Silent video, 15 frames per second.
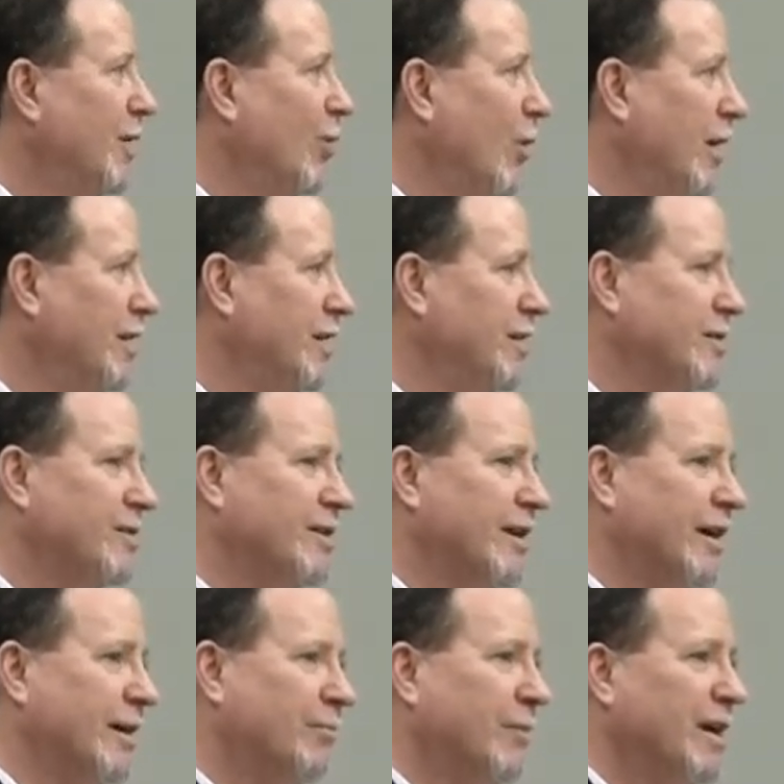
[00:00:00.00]
One is
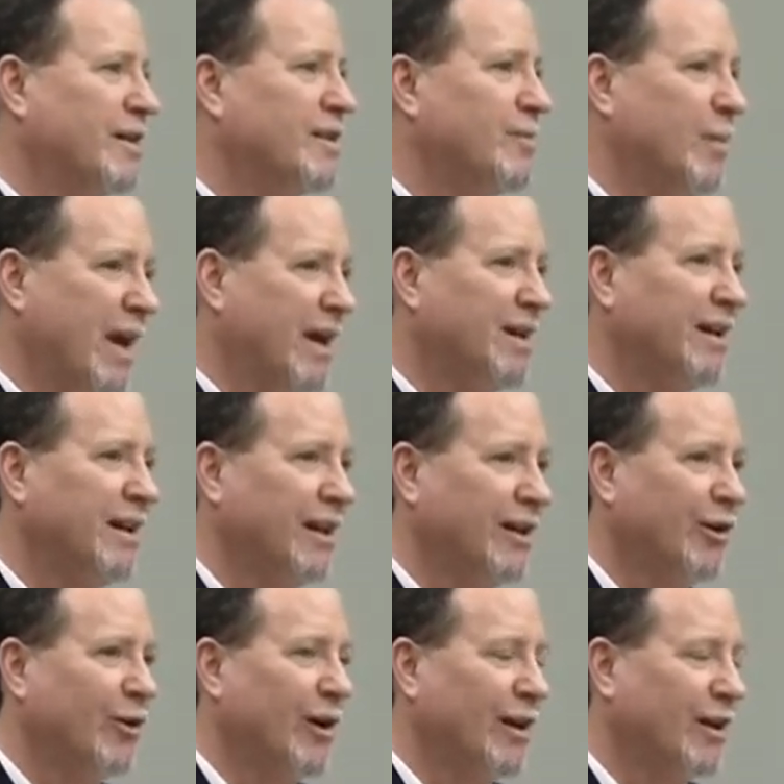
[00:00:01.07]
expanding
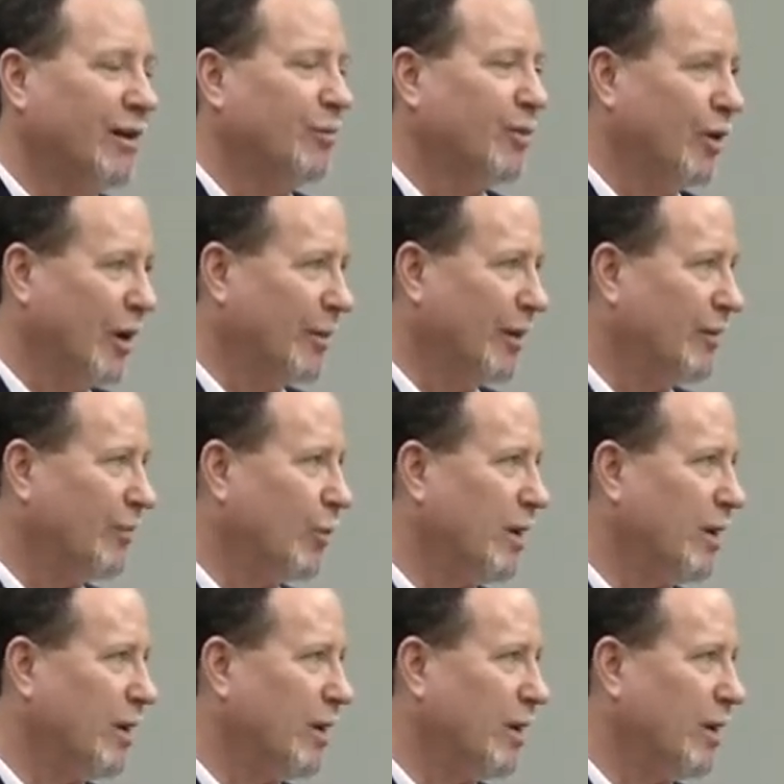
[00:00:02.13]
integrated employment.